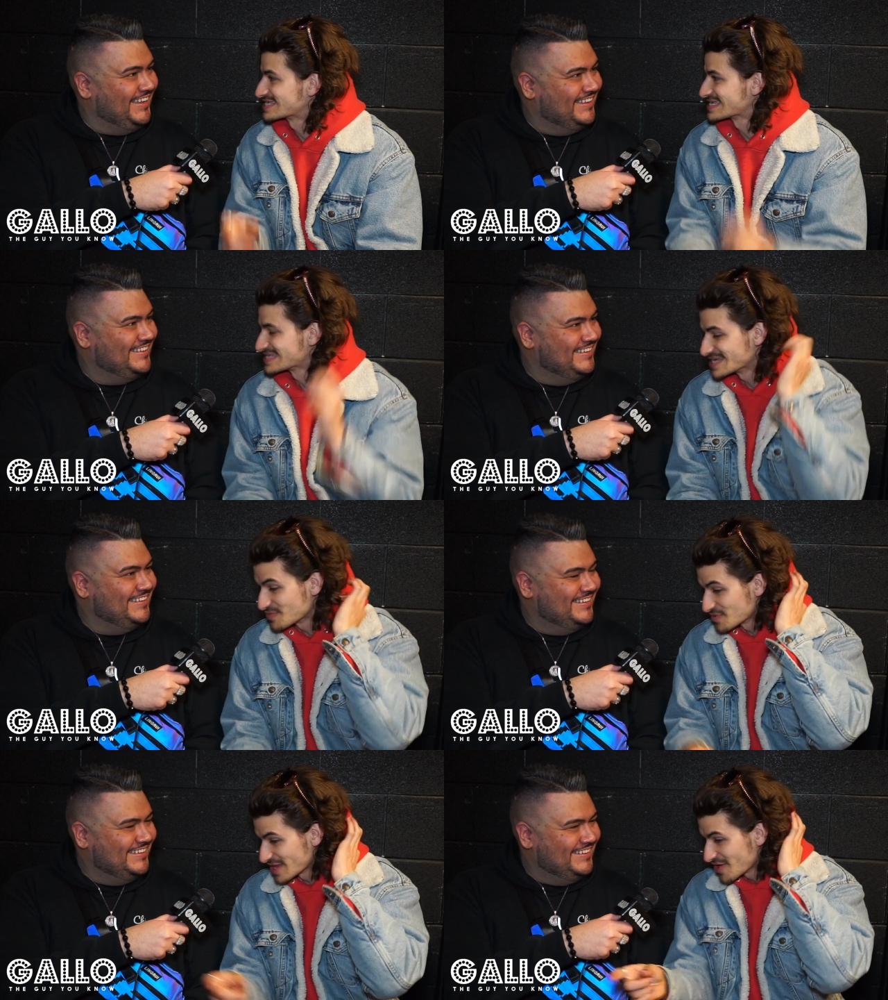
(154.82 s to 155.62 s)
Speaker 1: 16,
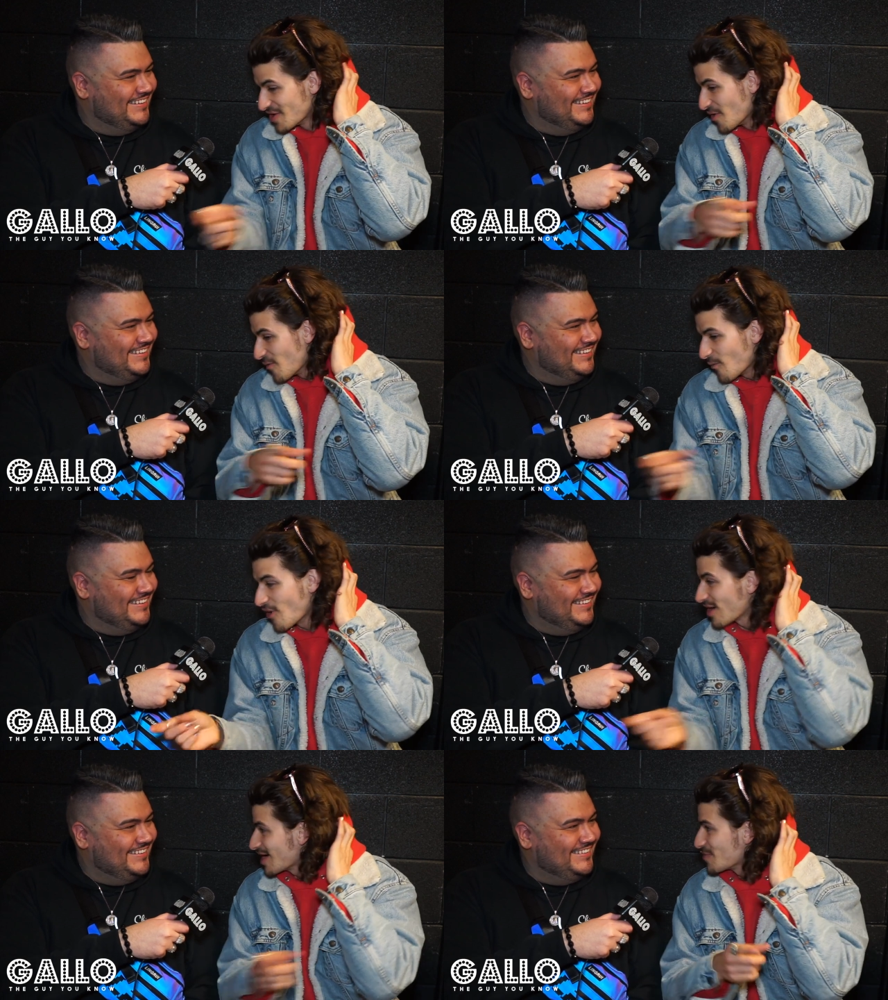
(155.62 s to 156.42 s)
we would like
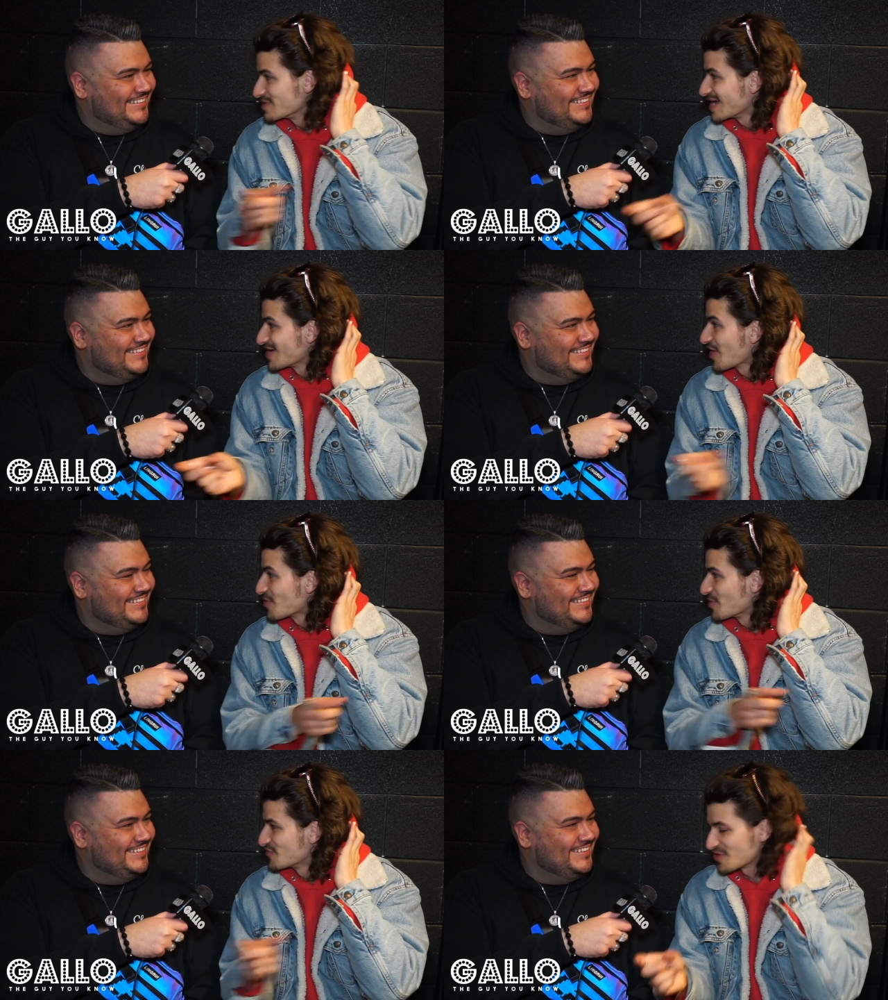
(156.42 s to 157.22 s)
walk up and down
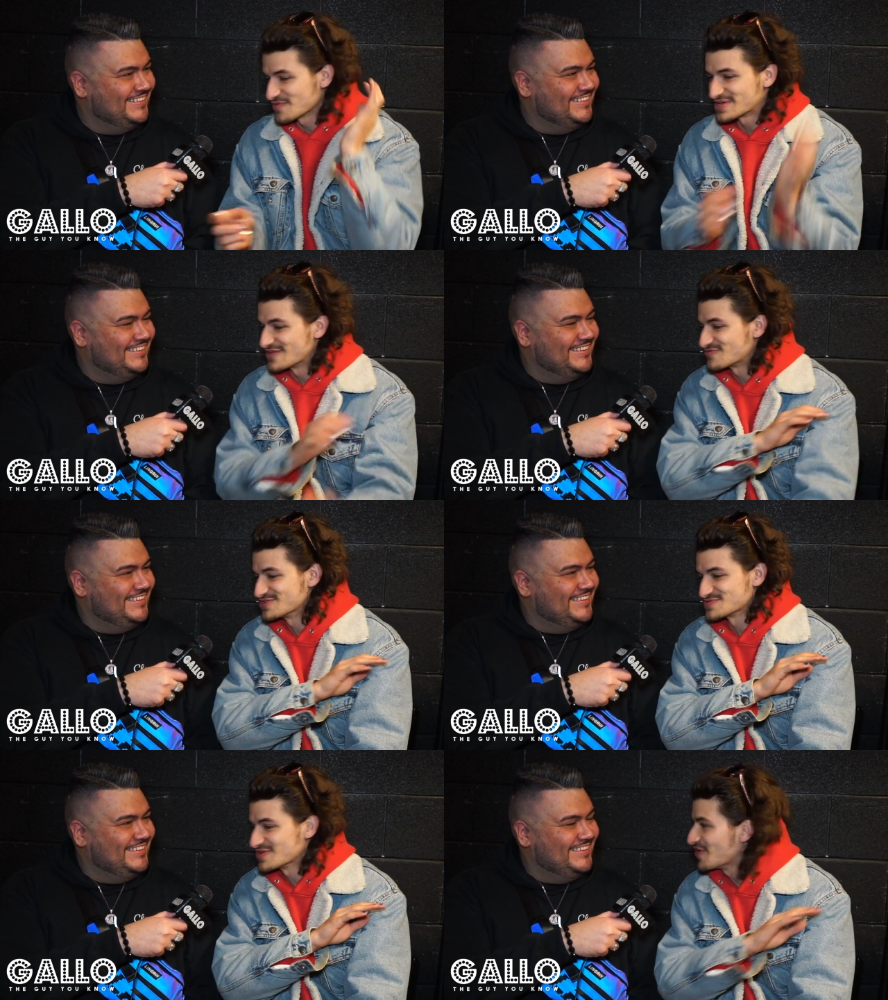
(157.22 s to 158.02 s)
Hollywood Boulevard. Became
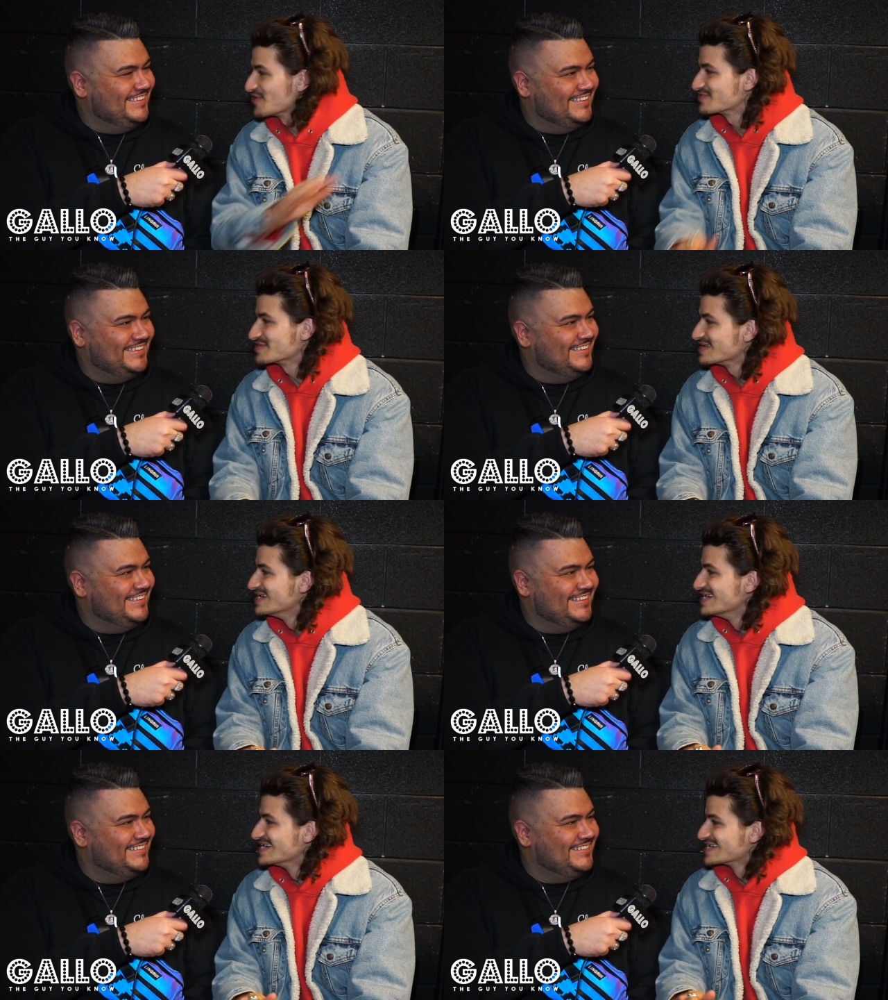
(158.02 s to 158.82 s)
friends with all of the
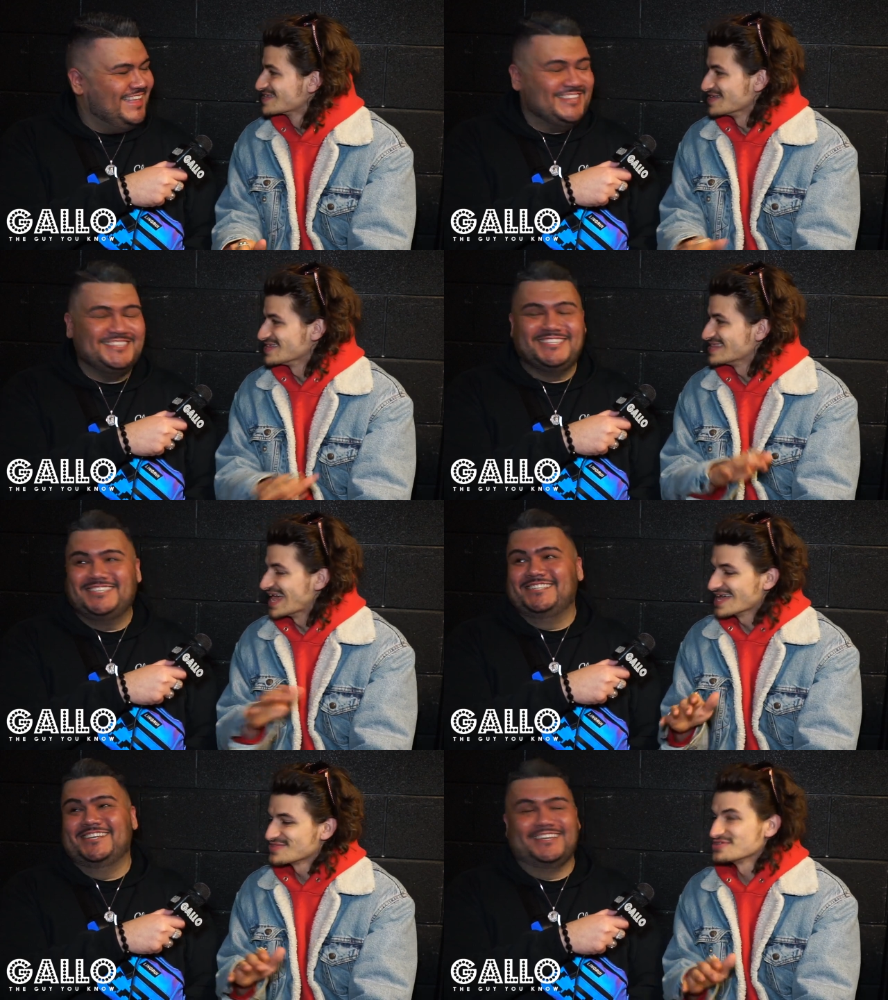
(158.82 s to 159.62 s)
the
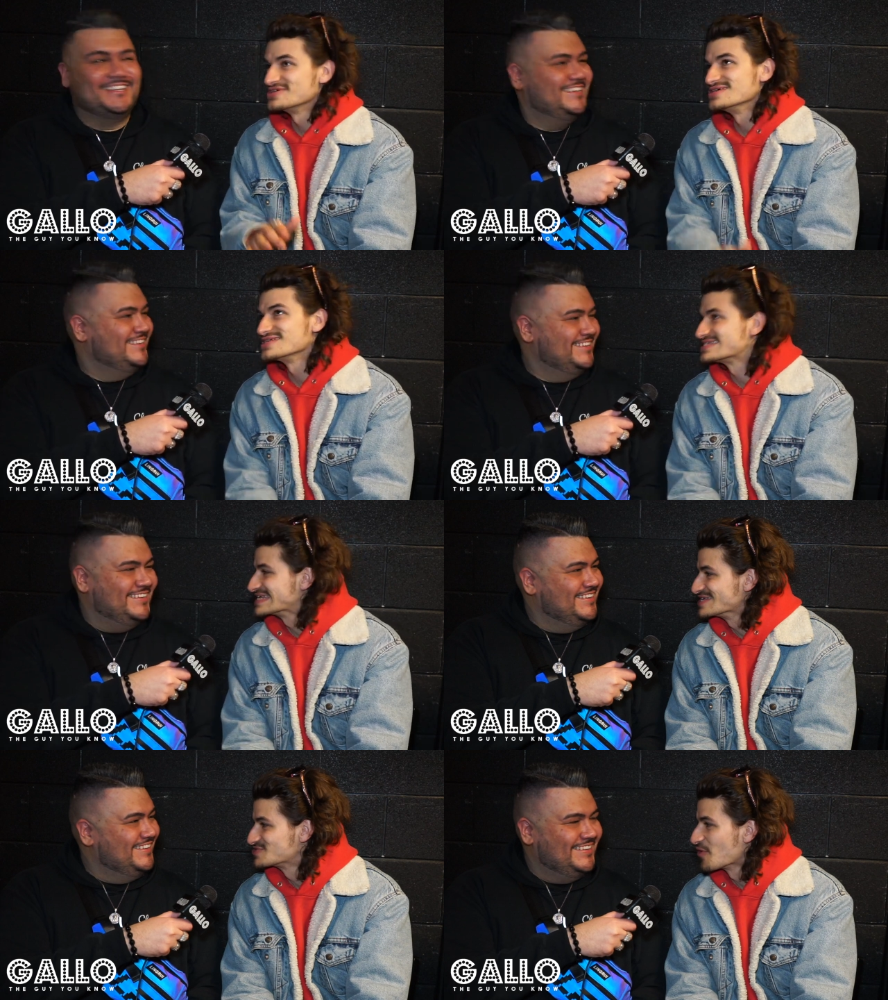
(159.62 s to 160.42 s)
the, the, the
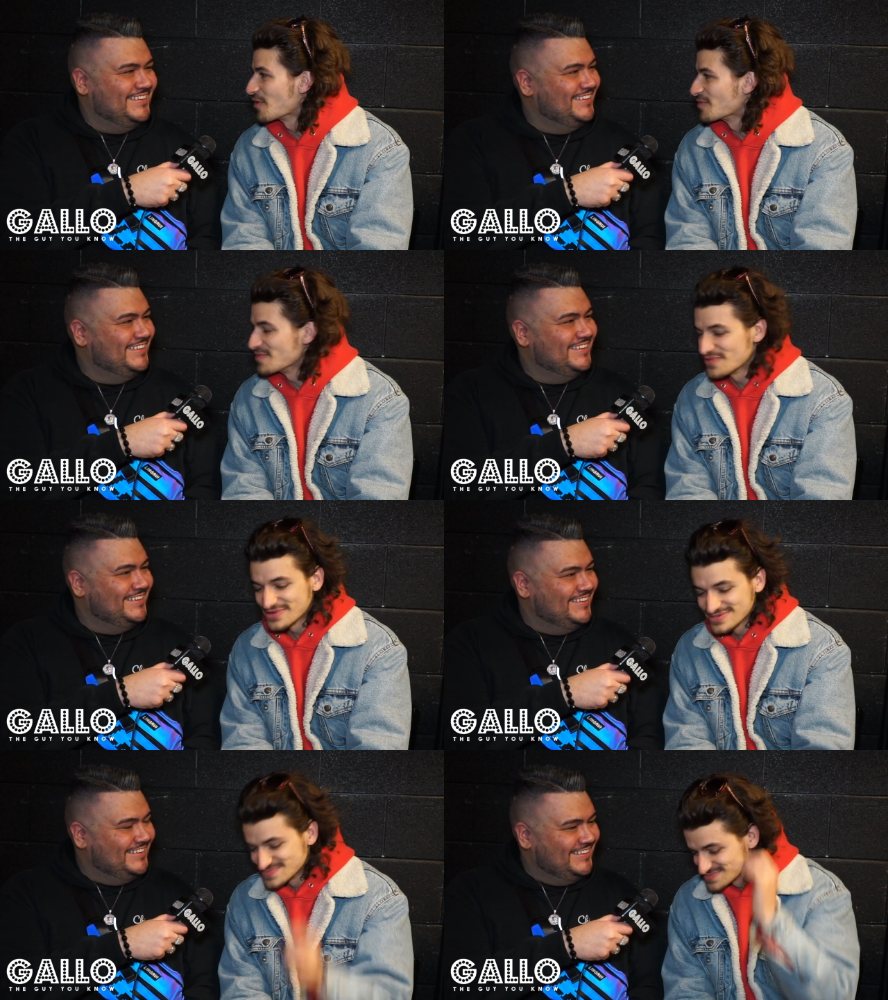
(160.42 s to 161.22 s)
city tour
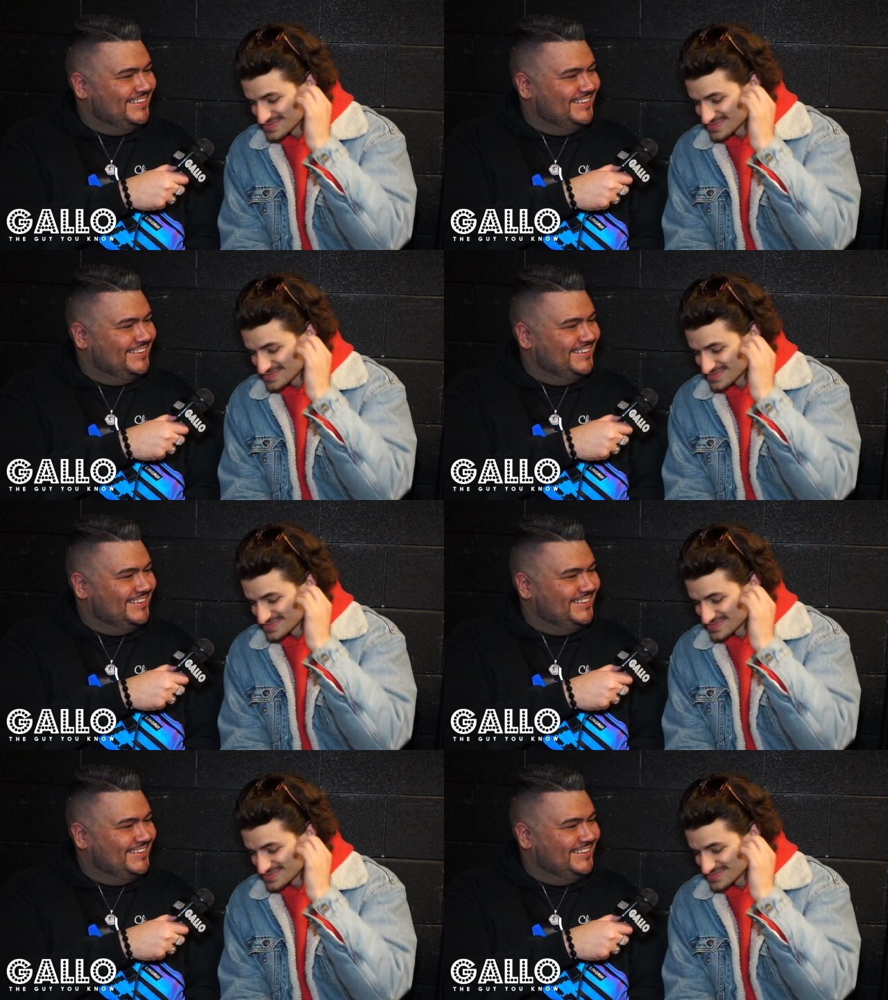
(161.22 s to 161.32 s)
people.